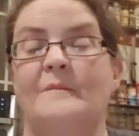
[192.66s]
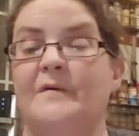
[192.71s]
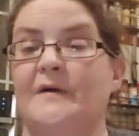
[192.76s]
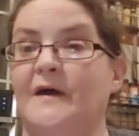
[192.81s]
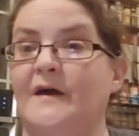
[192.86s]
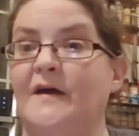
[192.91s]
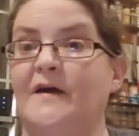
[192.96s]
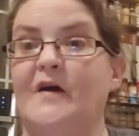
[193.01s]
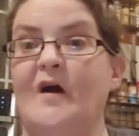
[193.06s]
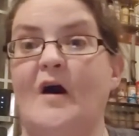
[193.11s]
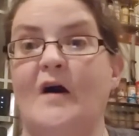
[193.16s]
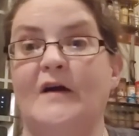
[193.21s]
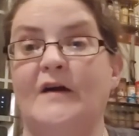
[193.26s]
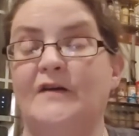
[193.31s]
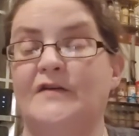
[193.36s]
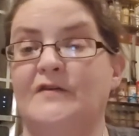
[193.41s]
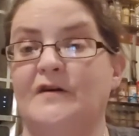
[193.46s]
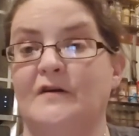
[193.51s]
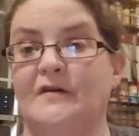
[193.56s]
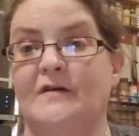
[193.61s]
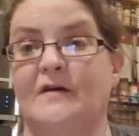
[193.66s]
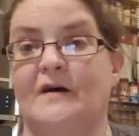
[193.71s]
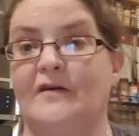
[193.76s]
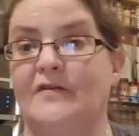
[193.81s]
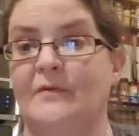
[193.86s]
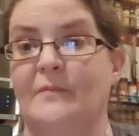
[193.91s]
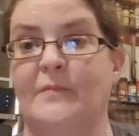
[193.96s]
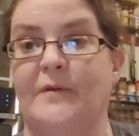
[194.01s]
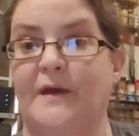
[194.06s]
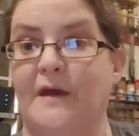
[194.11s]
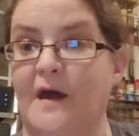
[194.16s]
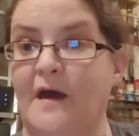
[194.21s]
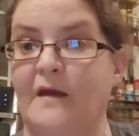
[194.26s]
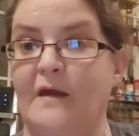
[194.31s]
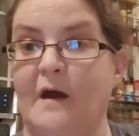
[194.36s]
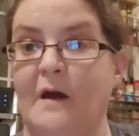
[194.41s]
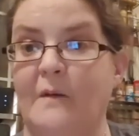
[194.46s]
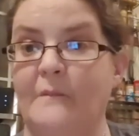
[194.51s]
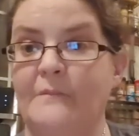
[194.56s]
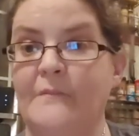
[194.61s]
playing honky-tonk on the
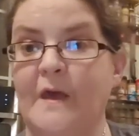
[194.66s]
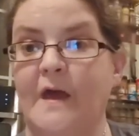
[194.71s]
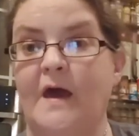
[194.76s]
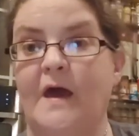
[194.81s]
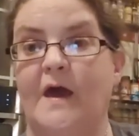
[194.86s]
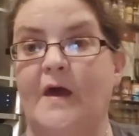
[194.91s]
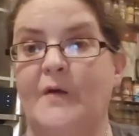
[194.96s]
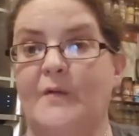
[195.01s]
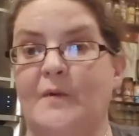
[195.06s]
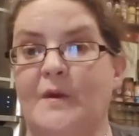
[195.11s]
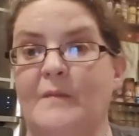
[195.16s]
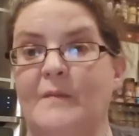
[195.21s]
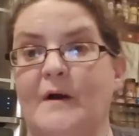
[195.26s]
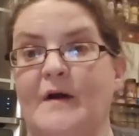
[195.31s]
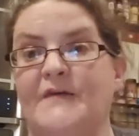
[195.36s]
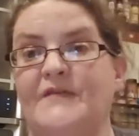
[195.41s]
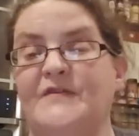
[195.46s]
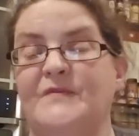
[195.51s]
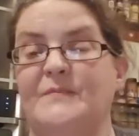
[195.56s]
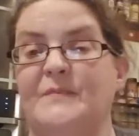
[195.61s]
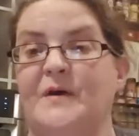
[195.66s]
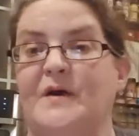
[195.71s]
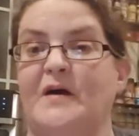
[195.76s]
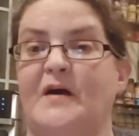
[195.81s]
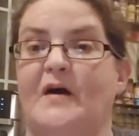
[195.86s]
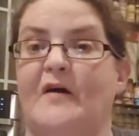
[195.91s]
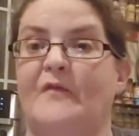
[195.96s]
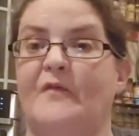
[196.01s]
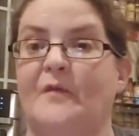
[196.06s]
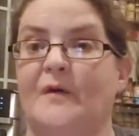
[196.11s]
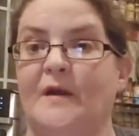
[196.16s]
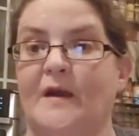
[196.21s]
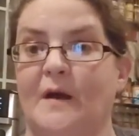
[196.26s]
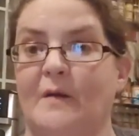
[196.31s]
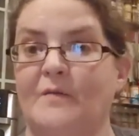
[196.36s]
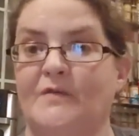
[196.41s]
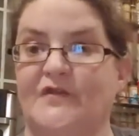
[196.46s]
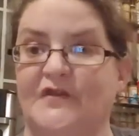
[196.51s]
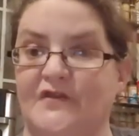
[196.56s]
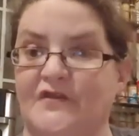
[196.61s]
piano. It reminds me of when
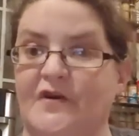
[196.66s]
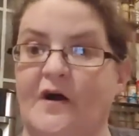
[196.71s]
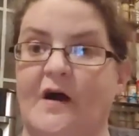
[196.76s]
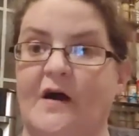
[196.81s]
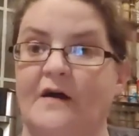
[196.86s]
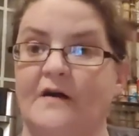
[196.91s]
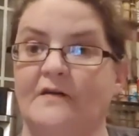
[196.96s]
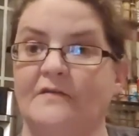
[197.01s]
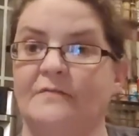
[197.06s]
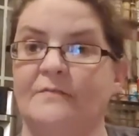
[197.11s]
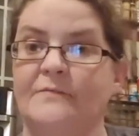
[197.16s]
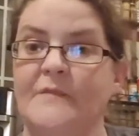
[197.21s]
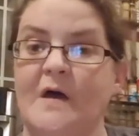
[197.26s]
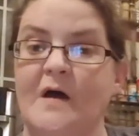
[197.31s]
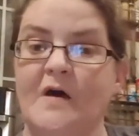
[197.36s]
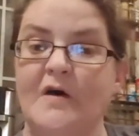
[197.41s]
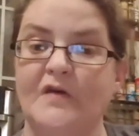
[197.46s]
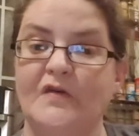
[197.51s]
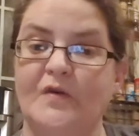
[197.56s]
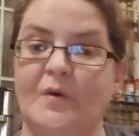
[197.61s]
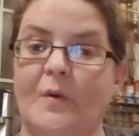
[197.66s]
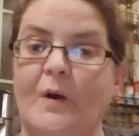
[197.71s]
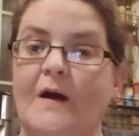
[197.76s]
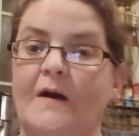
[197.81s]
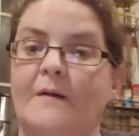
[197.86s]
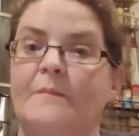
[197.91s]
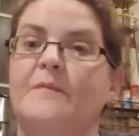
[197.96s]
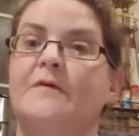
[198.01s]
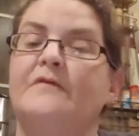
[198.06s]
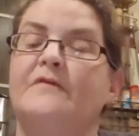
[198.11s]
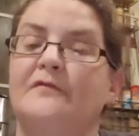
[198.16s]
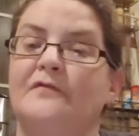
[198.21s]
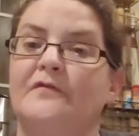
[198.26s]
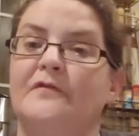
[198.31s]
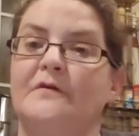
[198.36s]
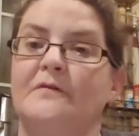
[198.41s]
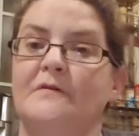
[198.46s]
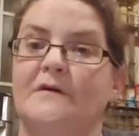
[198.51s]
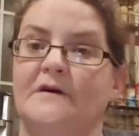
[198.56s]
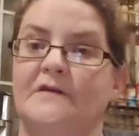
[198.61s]
I was a child. So I am
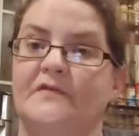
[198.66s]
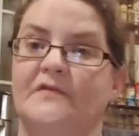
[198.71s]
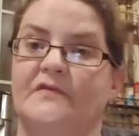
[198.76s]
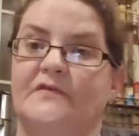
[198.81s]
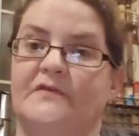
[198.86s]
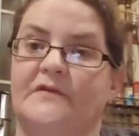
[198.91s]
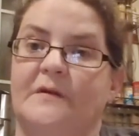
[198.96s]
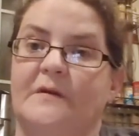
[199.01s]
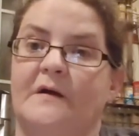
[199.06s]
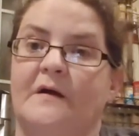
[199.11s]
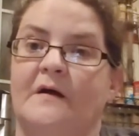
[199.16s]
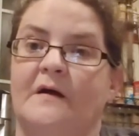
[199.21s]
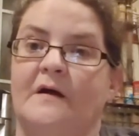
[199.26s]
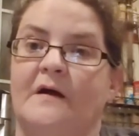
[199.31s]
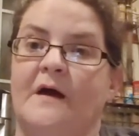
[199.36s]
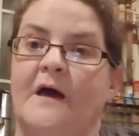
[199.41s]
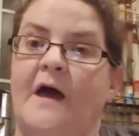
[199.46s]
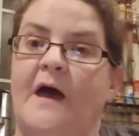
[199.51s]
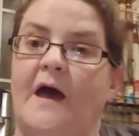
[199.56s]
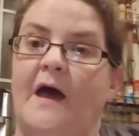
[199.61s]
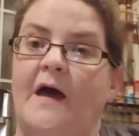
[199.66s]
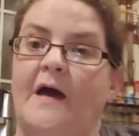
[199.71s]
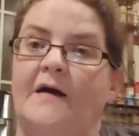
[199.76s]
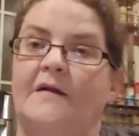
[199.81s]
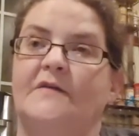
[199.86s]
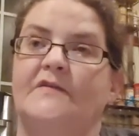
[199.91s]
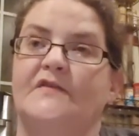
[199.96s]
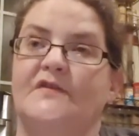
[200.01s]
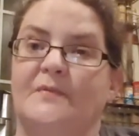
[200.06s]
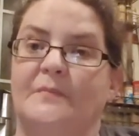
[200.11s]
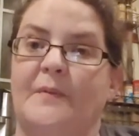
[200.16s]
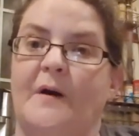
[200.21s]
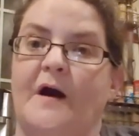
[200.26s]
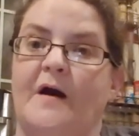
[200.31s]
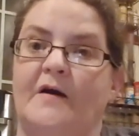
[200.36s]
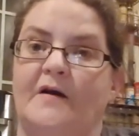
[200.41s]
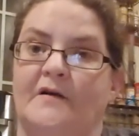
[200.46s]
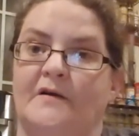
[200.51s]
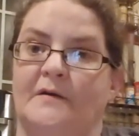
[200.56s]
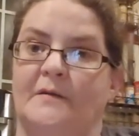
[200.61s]
influenced and
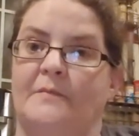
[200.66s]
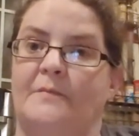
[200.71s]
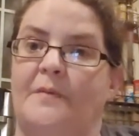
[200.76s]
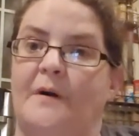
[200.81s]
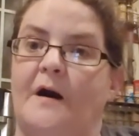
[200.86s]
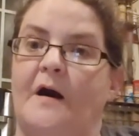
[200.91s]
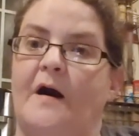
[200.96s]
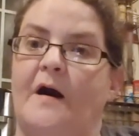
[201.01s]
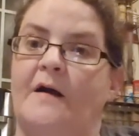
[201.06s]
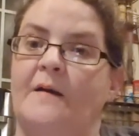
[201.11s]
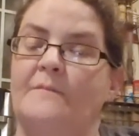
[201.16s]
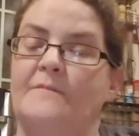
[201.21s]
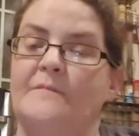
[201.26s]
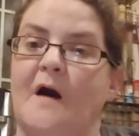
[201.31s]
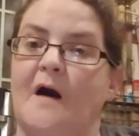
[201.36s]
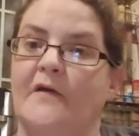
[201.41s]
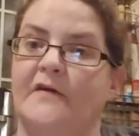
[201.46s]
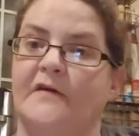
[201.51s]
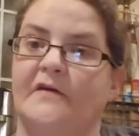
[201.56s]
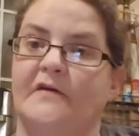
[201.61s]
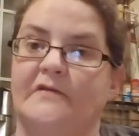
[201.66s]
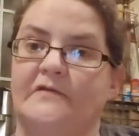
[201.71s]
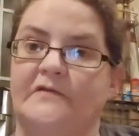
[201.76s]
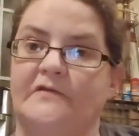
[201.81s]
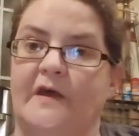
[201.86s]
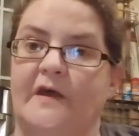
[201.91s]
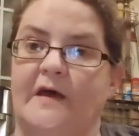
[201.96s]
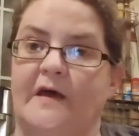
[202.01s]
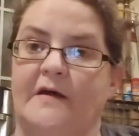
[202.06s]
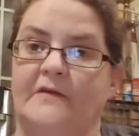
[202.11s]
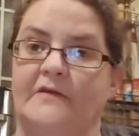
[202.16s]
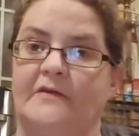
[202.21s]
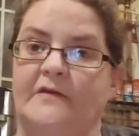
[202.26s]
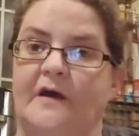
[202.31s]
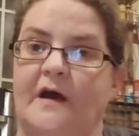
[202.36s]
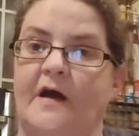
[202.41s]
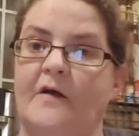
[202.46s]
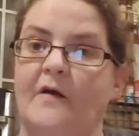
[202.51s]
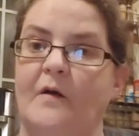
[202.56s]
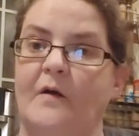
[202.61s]
inspired by others,
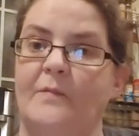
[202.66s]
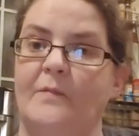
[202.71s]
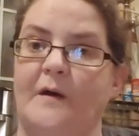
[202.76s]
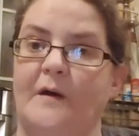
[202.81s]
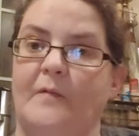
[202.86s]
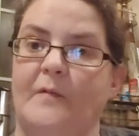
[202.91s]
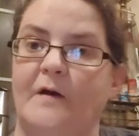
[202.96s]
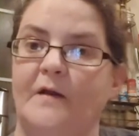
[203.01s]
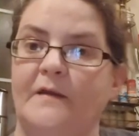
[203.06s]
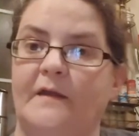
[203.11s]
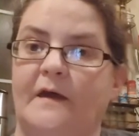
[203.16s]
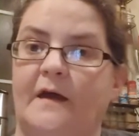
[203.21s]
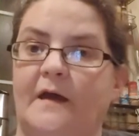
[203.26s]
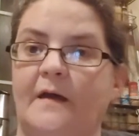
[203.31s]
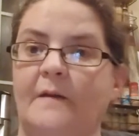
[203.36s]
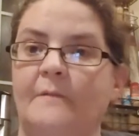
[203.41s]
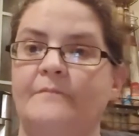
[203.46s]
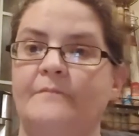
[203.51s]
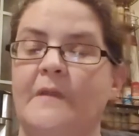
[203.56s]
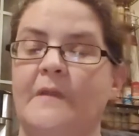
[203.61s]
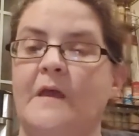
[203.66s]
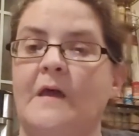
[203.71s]
and I hope that one day